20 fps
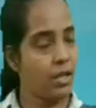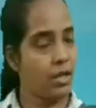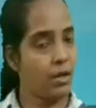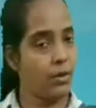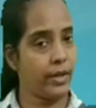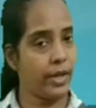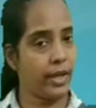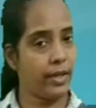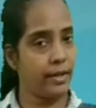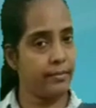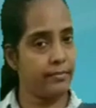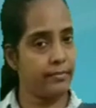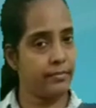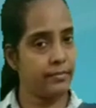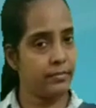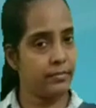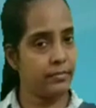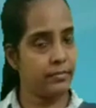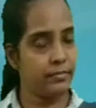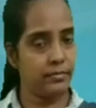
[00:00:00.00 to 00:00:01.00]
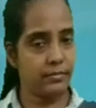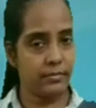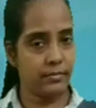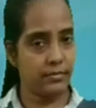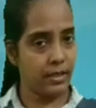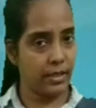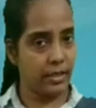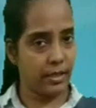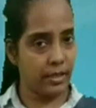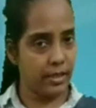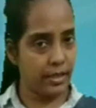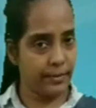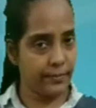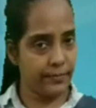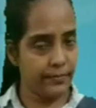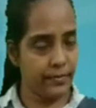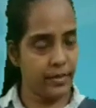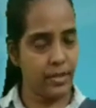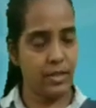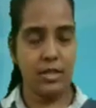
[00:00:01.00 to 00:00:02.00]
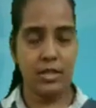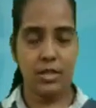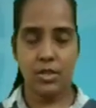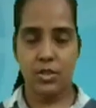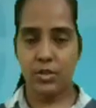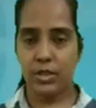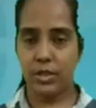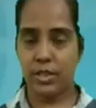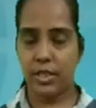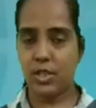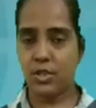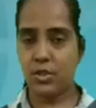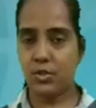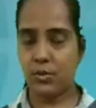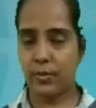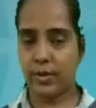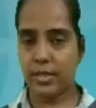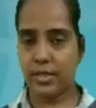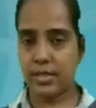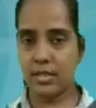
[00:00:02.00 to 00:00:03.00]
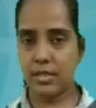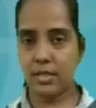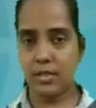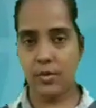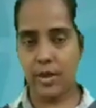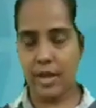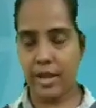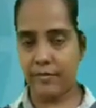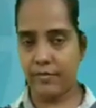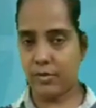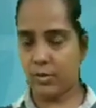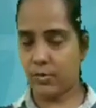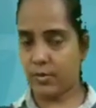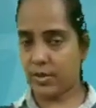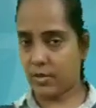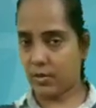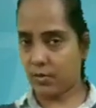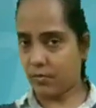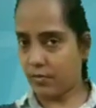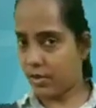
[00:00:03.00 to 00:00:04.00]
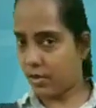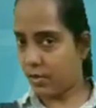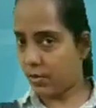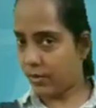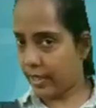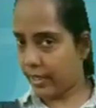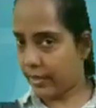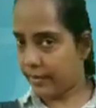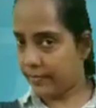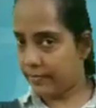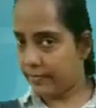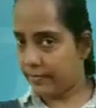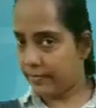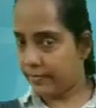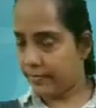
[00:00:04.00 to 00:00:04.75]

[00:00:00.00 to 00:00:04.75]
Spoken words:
Okay, clear? So these 2 questions you have to do as homework, okay?